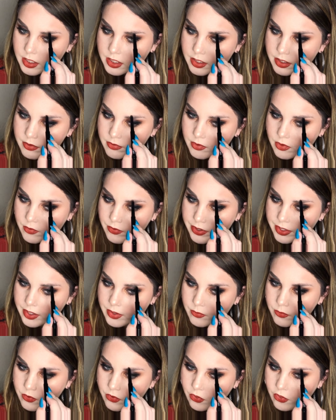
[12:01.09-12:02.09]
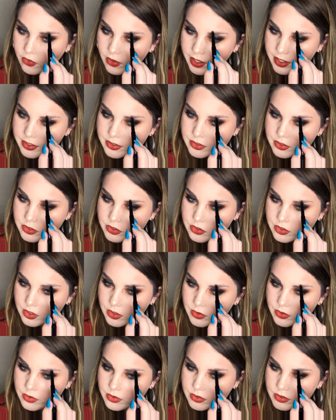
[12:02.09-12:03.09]
kind of going in with light
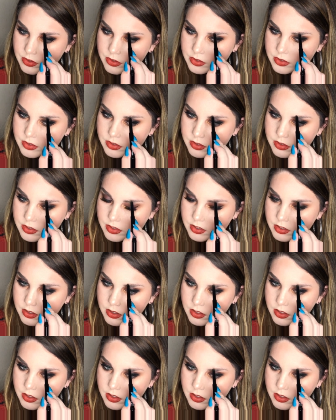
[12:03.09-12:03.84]
strokes.